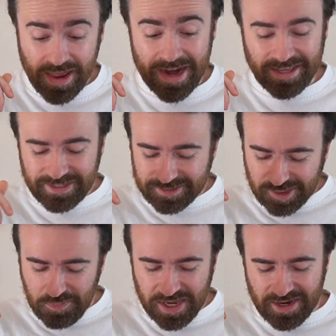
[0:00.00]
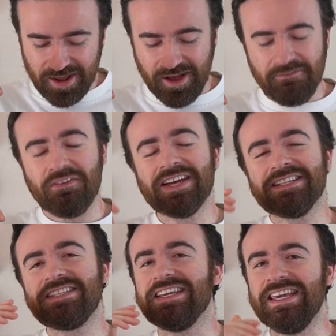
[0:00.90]
And that's going to be
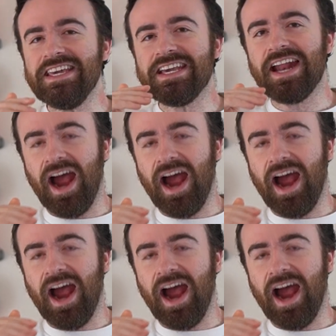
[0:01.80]
enough to eke it